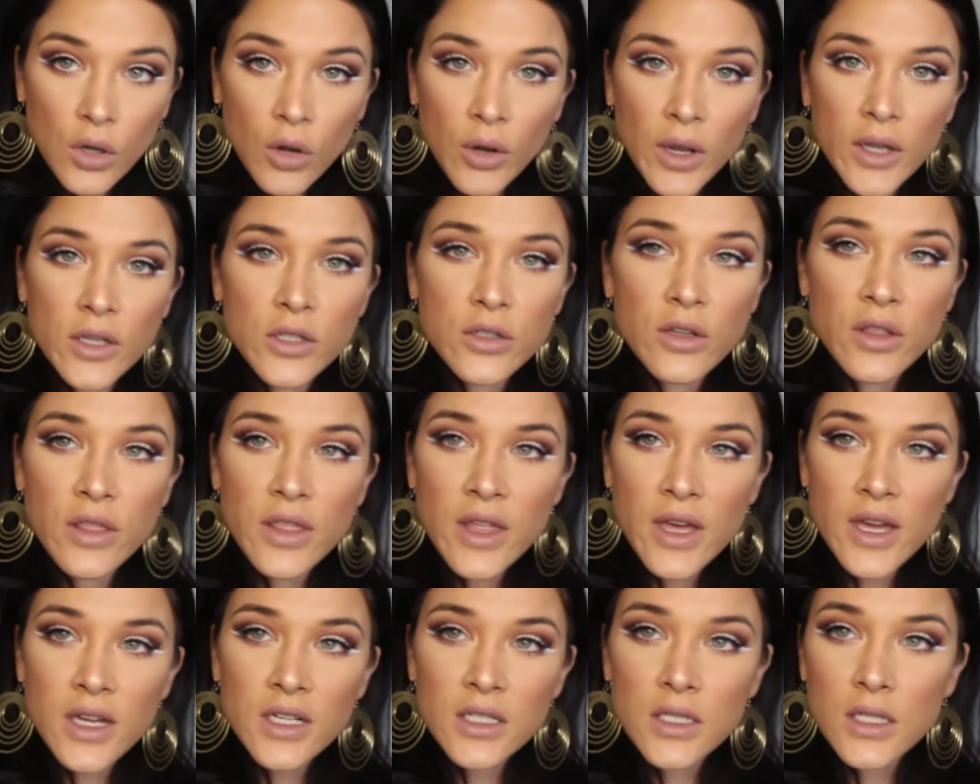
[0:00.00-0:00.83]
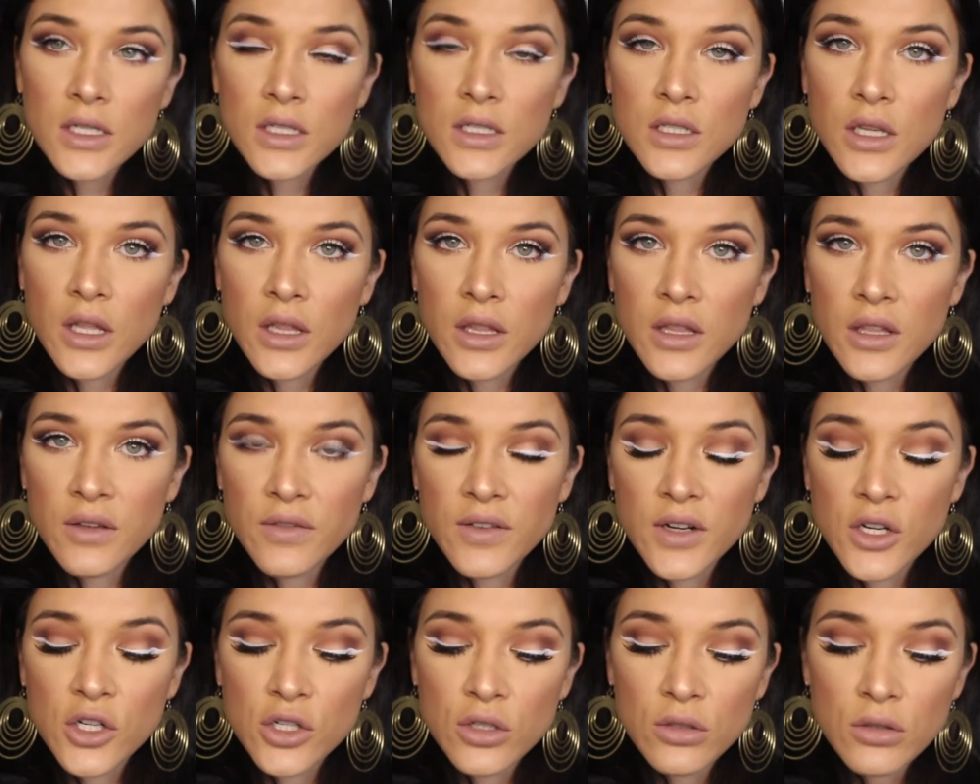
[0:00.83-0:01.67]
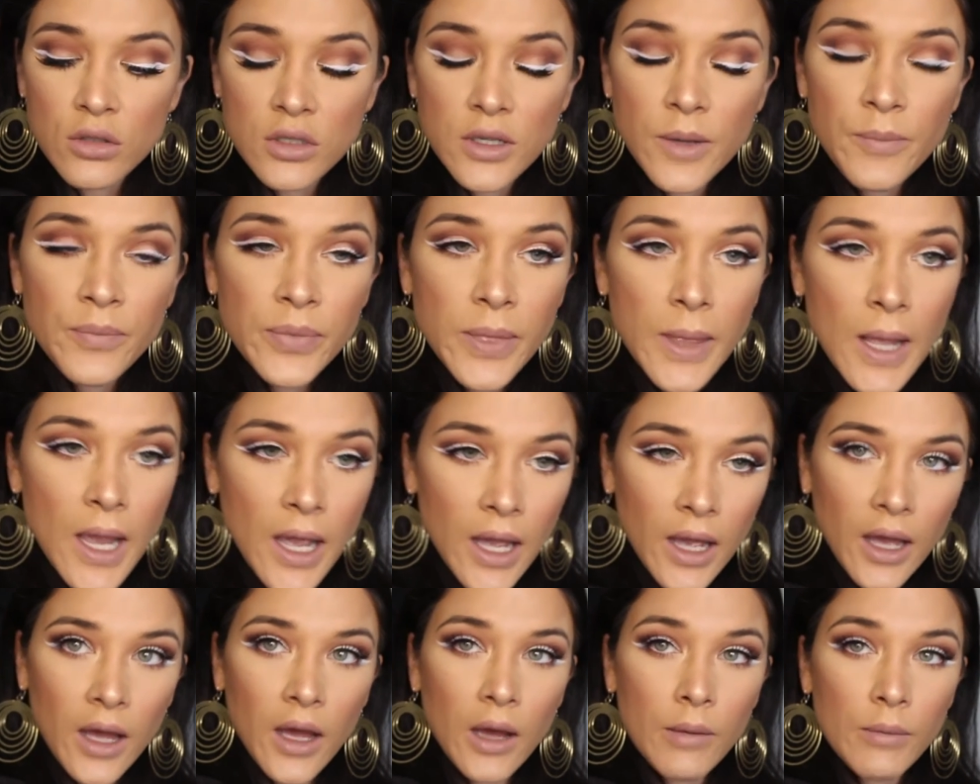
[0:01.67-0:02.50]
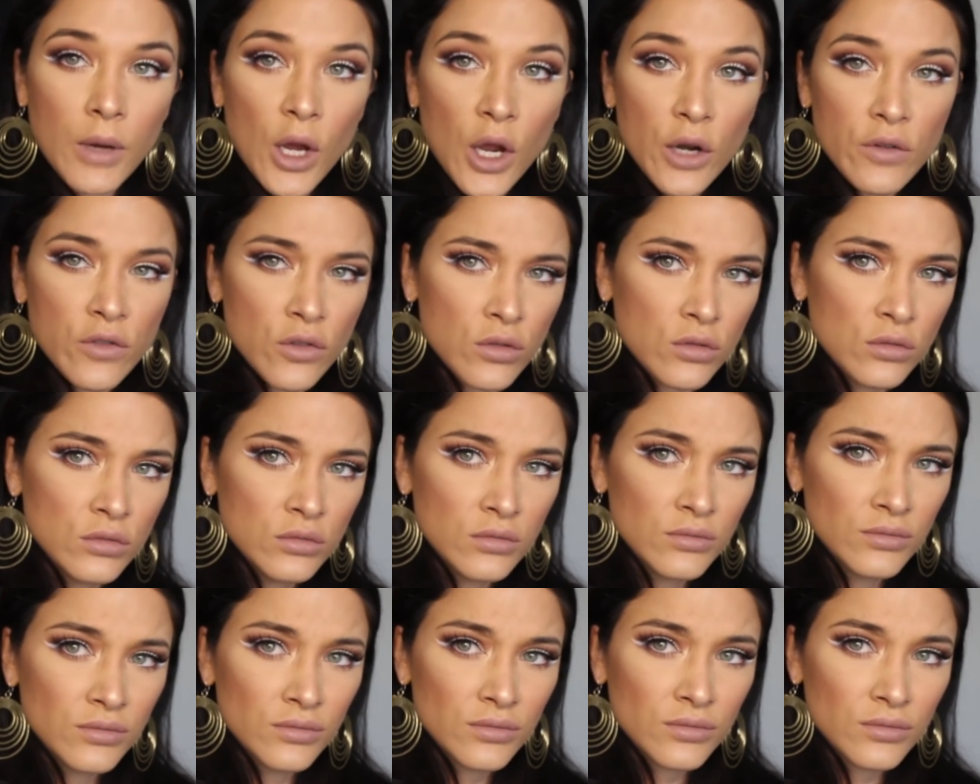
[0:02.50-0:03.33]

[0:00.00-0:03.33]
Okay, so that is the finished look. Overall,